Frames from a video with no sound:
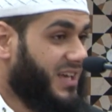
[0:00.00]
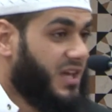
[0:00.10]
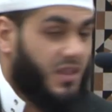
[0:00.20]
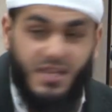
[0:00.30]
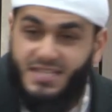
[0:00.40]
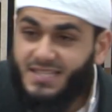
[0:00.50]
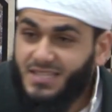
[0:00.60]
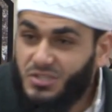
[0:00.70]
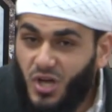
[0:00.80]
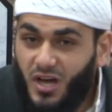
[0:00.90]
This is
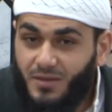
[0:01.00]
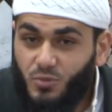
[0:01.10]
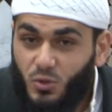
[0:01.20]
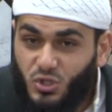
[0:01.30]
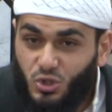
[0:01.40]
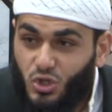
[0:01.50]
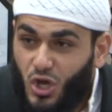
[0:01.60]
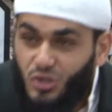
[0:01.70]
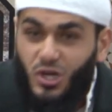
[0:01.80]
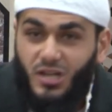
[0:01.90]
the time when we should
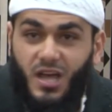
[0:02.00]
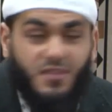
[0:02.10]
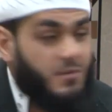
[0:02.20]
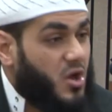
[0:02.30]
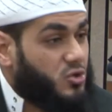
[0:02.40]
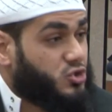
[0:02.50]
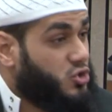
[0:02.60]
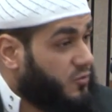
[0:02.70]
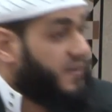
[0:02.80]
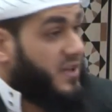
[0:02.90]
turn to Allah the most.
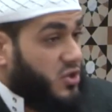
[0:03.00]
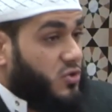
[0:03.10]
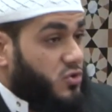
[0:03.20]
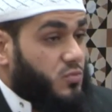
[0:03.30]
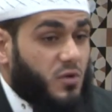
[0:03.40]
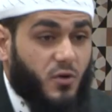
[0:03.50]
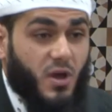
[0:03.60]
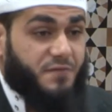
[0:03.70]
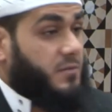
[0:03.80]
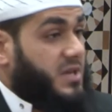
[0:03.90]
You move
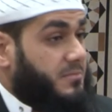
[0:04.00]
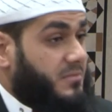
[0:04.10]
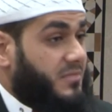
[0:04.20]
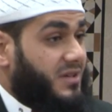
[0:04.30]
away from Him.